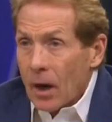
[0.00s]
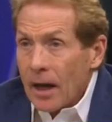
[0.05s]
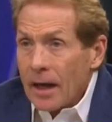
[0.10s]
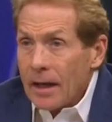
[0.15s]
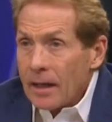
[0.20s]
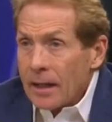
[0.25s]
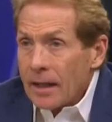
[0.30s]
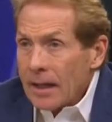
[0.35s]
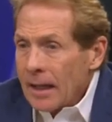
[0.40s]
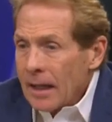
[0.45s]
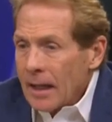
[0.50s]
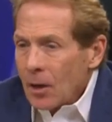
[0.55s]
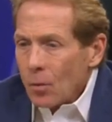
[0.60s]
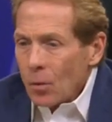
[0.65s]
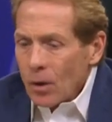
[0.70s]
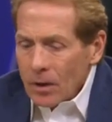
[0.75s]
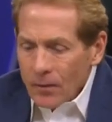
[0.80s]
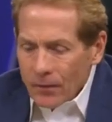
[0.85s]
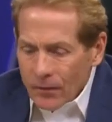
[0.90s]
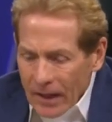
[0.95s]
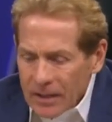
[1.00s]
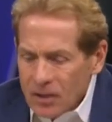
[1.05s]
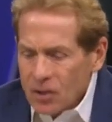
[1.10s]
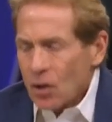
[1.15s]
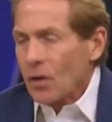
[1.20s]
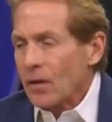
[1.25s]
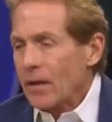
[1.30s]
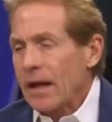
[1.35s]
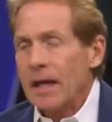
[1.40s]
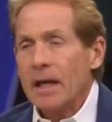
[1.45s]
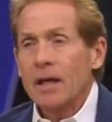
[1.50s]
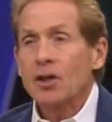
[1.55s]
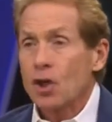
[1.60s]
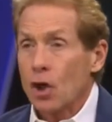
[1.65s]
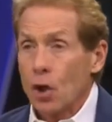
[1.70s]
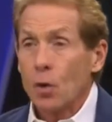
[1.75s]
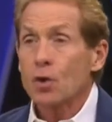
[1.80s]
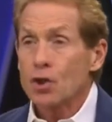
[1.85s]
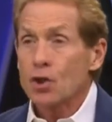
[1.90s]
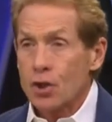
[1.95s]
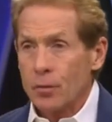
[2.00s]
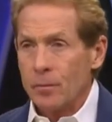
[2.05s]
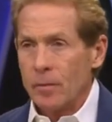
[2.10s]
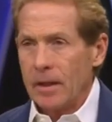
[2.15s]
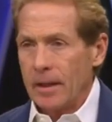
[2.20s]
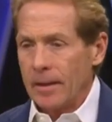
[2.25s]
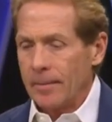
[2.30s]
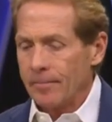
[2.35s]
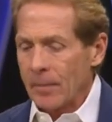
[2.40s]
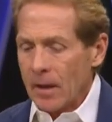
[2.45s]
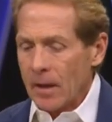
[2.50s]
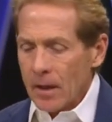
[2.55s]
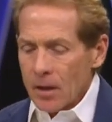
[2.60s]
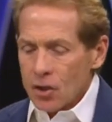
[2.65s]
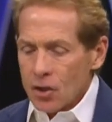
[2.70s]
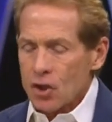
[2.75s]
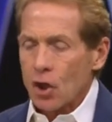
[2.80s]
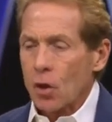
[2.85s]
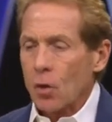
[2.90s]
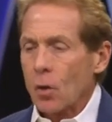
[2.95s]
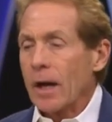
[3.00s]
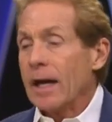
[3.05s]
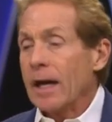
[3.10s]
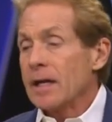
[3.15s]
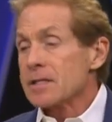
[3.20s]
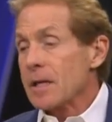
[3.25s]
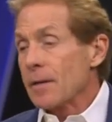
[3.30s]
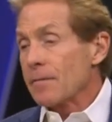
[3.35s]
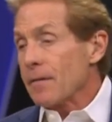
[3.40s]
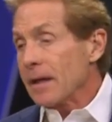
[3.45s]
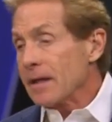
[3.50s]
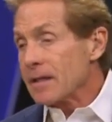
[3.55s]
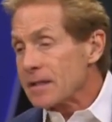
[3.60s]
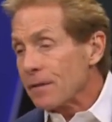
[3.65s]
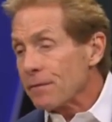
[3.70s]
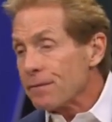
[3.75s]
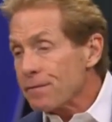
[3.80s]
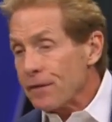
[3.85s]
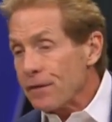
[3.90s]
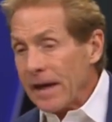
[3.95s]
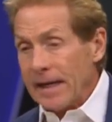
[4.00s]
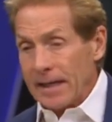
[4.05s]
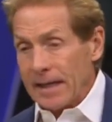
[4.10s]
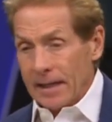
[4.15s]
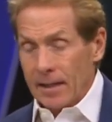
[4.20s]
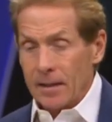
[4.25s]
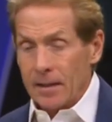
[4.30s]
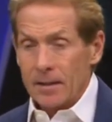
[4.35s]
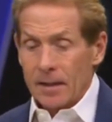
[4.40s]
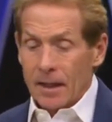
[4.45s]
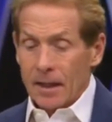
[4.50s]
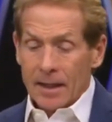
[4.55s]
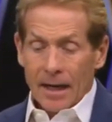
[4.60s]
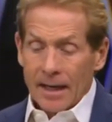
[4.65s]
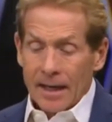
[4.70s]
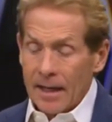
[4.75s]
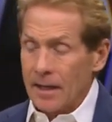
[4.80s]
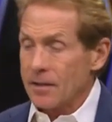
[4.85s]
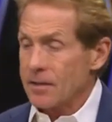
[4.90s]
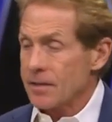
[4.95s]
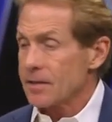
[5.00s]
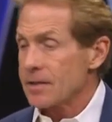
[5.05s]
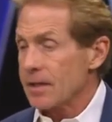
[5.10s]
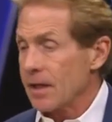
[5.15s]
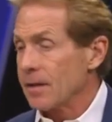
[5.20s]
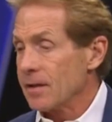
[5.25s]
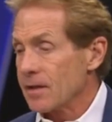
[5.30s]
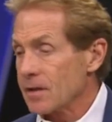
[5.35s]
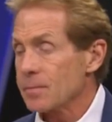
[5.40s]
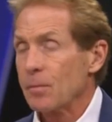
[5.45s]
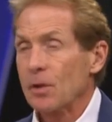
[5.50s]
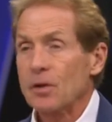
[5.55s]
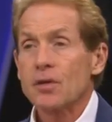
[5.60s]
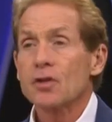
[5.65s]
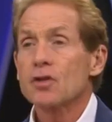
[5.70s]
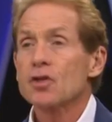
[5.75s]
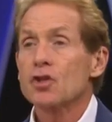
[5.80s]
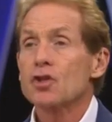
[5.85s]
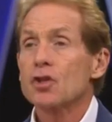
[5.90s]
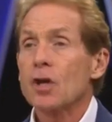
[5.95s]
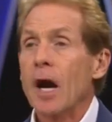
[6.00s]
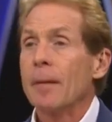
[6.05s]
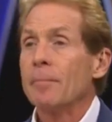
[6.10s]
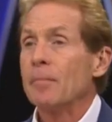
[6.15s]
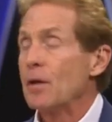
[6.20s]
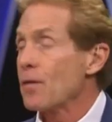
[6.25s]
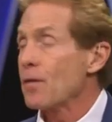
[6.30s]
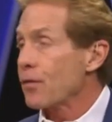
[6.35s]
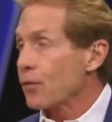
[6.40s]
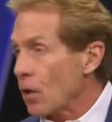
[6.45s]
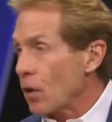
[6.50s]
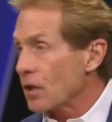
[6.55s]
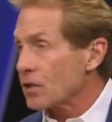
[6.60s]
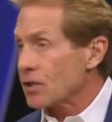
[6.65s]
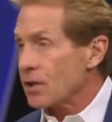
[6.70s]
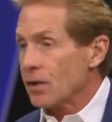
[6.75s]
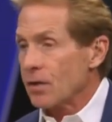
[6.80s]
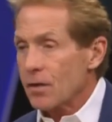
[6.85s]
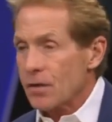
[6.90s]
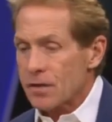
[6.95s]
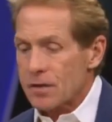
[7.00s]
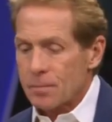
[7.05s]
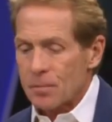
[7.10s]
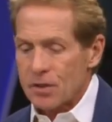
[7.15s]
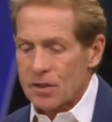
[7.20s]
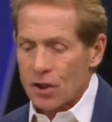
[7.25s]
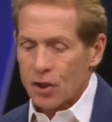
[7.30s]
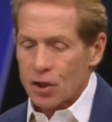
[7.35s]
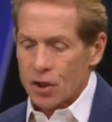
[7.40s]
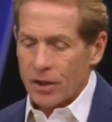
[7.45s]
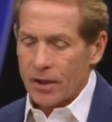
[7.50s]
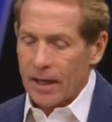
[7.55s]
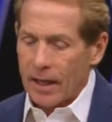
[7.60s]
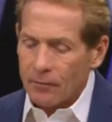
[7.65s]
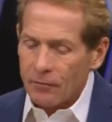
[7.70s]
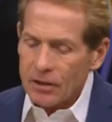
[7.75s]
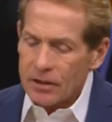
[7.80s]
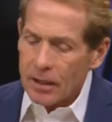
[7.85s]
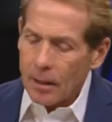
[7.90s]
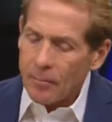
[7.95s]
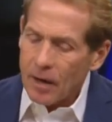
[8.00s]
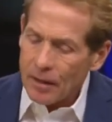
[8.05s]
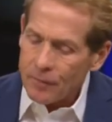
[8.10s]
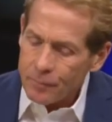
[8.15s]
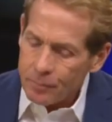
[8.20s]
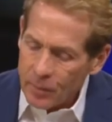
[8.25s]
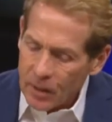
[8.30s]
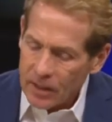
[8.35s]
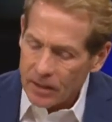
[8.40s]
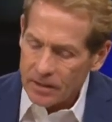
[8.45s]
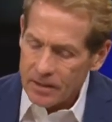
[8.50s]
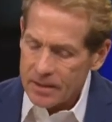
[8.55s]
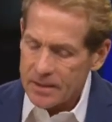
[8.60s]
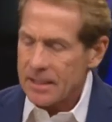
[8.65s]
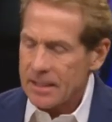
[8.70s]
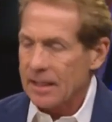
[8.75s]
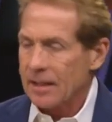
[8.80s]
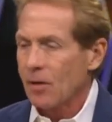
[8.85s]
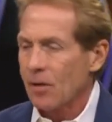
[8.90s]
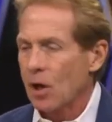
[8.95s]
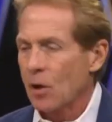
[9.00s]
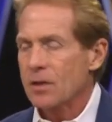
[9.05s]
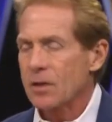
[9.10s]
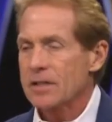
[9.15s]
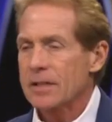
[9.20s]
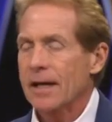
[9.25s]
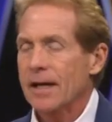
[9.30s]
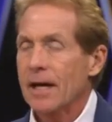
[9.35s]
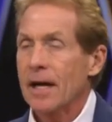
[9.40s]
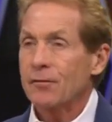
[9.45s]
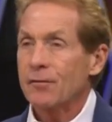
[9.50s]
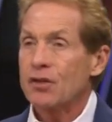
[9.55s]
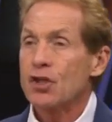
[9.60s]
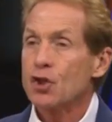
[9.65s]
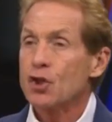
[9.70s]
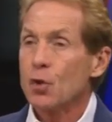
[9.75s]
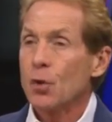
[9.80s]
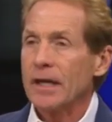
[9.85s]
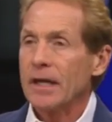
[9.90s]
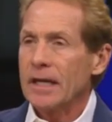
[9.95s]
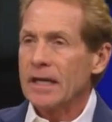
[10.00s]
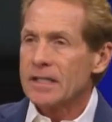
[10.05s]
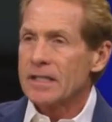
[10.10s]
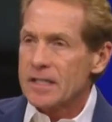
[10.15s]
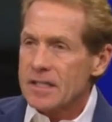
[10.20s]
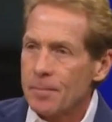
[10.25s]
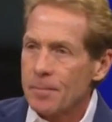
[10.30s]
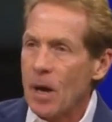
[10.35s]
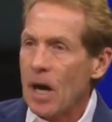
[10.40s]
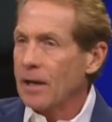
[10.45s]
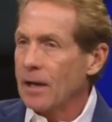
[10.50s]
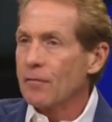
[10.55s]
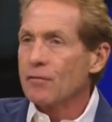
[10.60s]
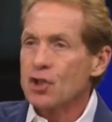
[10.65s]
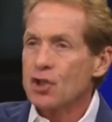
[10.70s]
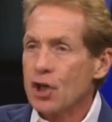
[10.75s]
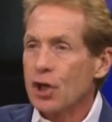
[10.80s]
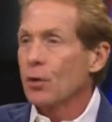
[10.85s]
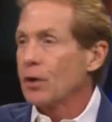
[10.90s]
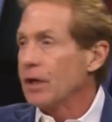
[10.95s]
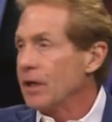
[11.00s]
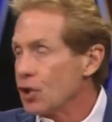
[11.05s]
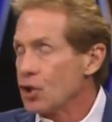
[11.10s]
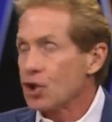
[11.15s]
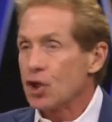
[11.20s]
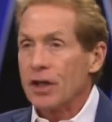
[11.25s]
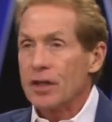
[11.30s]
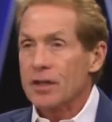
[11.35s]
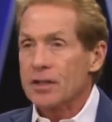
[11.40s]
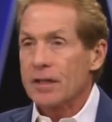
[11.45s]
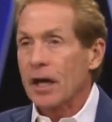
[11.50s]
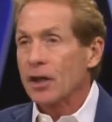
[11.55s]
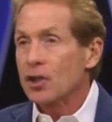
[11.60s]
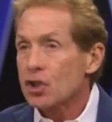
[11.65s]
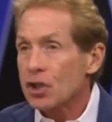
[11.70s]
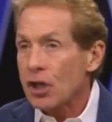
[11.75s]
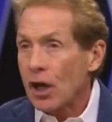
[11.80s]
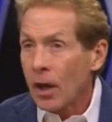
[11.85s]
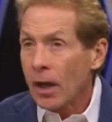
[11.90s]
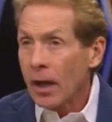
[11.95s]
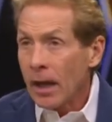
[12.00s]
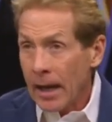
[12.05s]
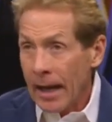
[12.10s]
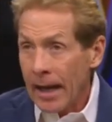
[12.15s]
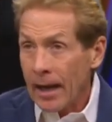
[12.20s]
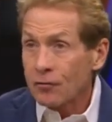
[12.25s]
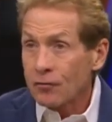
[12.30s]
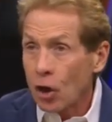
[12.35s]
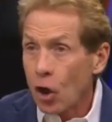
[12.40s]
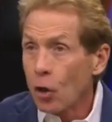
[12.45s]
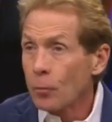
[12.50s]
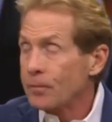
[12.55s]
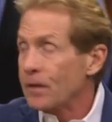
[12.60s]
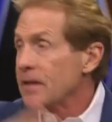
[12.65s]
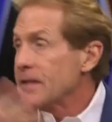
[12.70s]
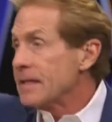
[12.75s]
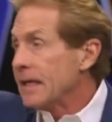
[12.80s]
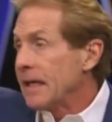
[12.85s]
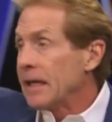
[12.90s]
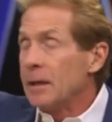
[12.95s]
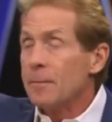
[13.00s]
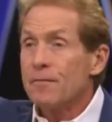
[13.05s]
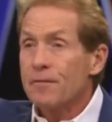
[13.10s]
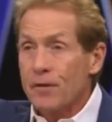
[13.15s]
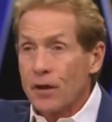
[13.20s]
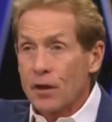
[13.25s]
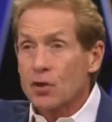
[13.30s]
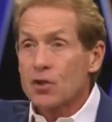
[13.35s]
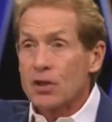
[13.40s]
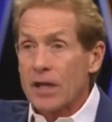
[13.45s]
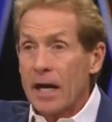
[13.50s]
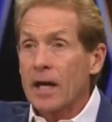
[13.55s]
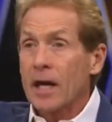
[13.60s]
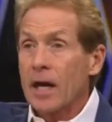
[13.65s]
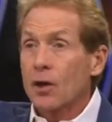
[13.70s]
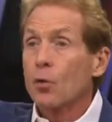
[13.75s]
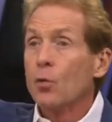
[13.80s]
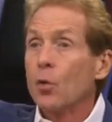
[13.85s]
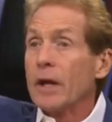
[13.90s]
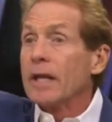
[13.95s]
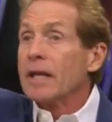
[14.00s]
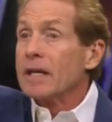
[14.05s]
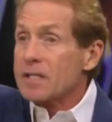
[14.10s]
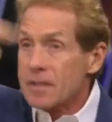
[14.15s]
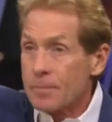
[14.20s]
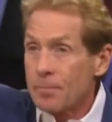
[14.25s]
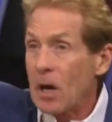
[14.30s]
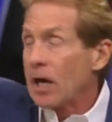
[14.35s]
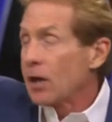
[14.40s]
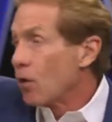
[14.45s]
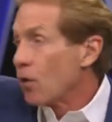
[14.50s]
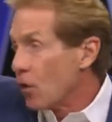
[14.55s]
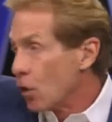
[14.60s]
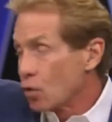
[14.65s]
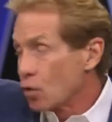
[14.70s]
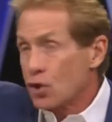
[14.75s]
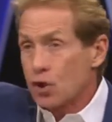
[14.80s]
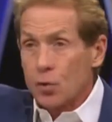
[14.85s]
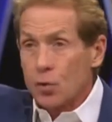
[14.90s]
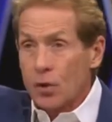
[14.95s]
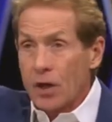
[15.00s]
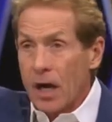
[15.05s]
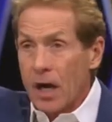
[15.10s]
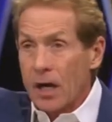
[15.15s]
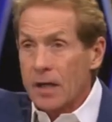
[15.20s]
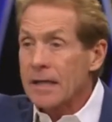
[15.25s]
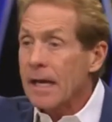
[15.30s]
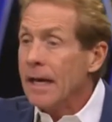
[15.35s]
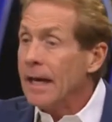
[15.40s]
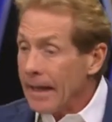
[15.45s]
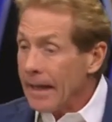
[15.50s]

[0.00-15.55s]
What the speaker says: right? Well, that's on the head coach to me. So as a fan, and I hate to say this, but I've been thrust into this position. Every time I've picked this team, I always say I have to do it in spite of Jerry and Jason. I just have to hope the team figures out how to win in spite of those two guys.